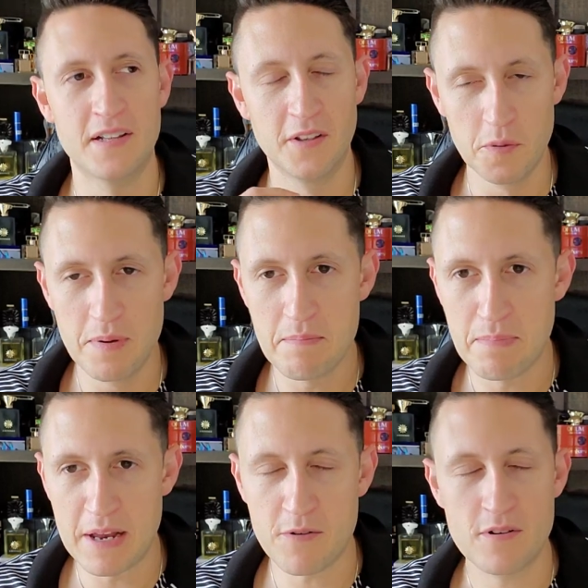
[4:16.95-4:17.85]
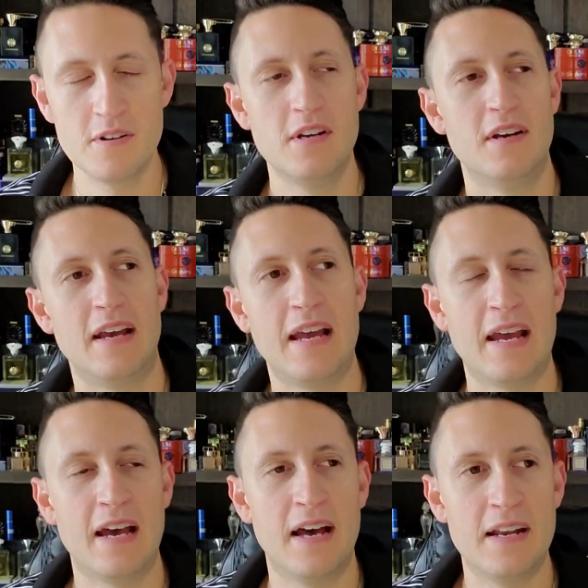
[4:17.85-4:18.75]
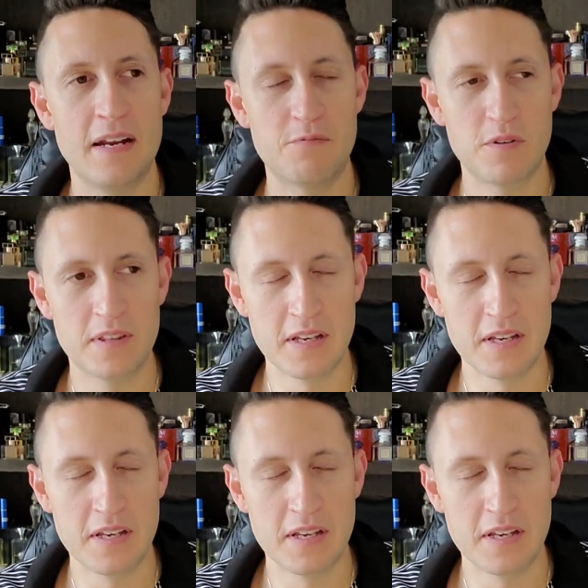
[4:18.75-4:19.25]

a little bit bitter and it,